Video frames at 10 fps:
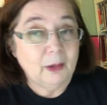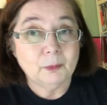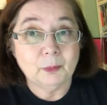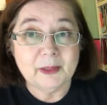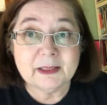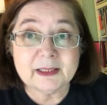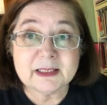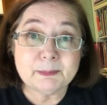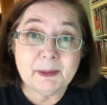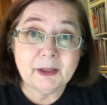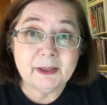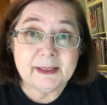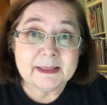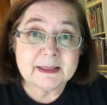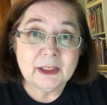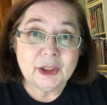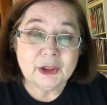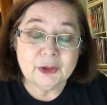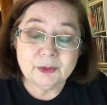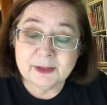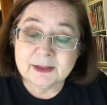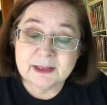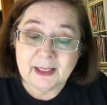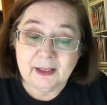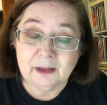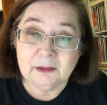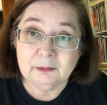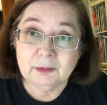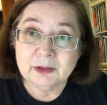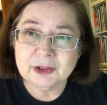With experience, you can tell